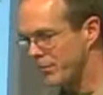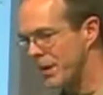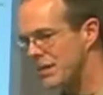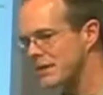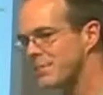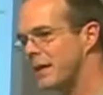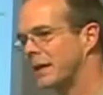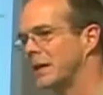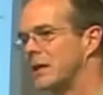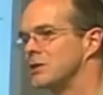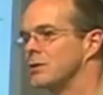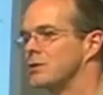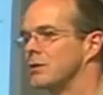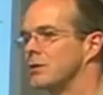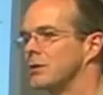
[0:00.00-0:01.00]
best
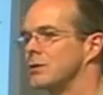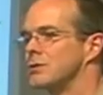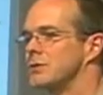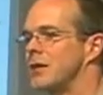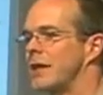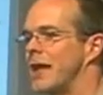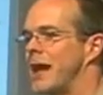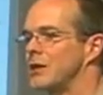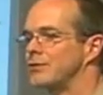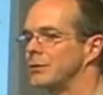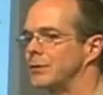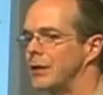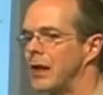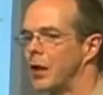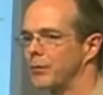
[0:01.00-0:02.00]
medications are those that
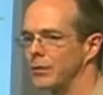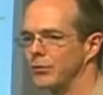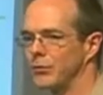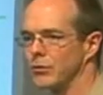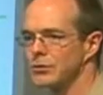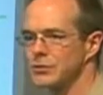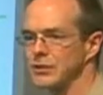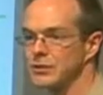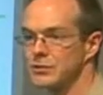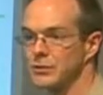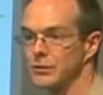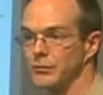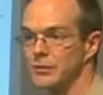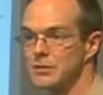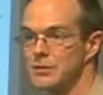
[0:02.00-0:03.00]
actually help reverse the
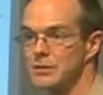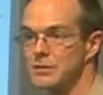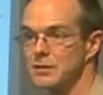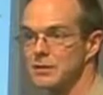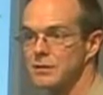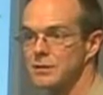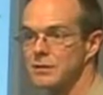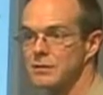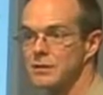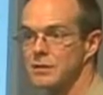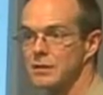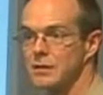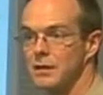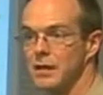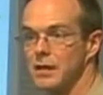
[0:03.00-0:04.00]
insulin resistance.
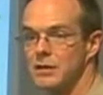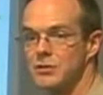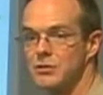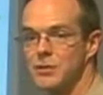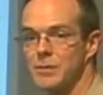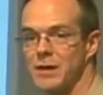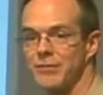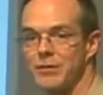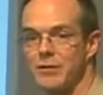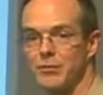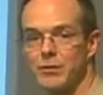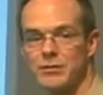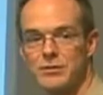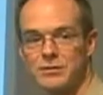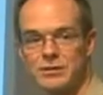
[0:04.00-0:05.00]
So my
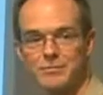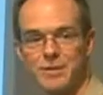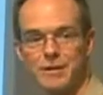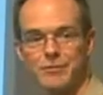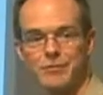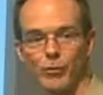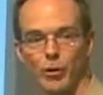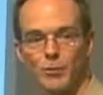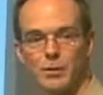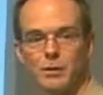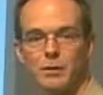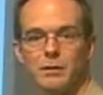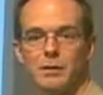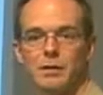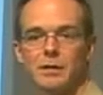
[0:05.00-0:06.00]
favorite of this is
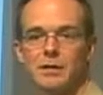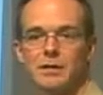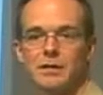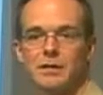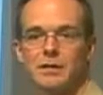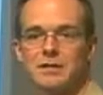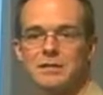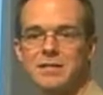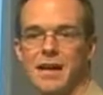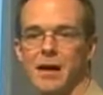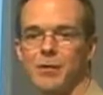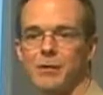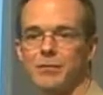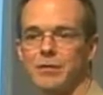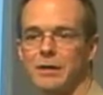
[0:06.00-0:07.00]
metformin. It is
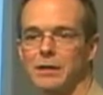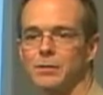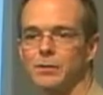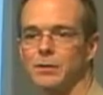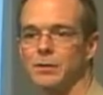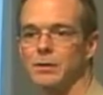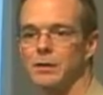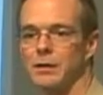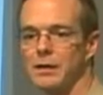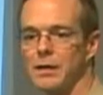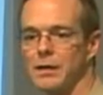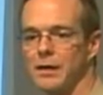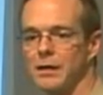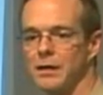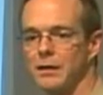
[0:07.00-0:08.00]
now available
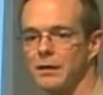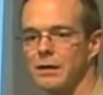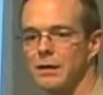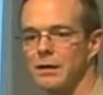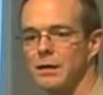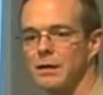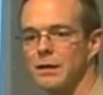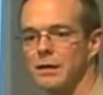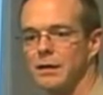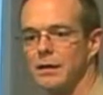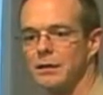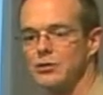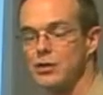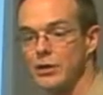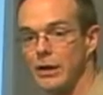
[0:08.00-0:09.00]

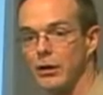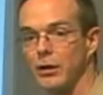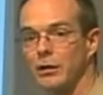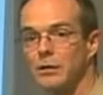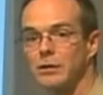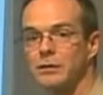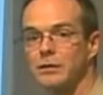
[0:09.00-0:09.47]
generic,